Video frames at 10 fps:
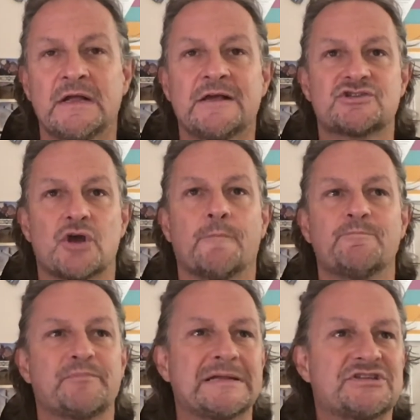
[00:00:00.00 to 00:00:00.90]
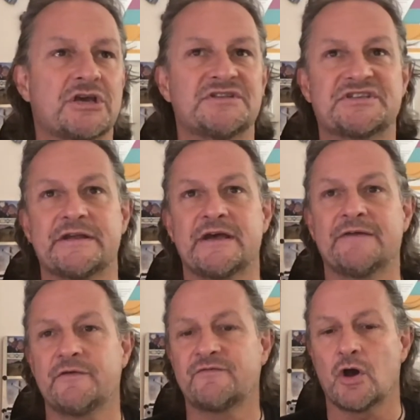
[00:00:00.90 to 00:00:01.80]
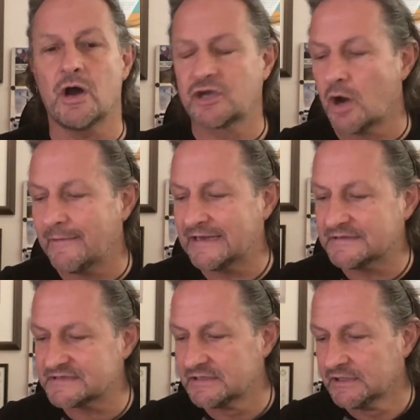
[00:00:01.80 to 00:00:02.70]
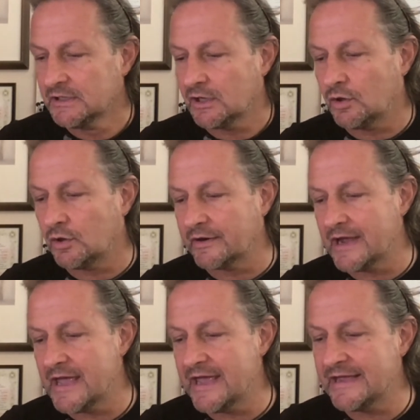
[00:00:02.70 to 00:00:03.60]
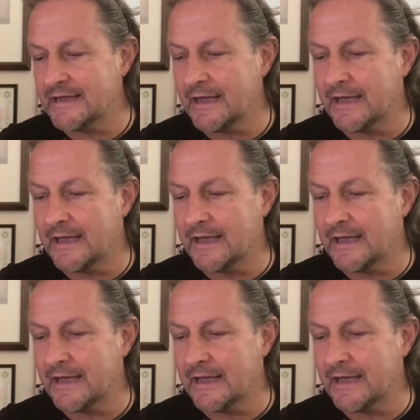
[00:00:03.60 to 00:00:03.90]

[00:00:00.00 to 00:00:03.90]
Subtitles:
So please consider, if you've got a comment or a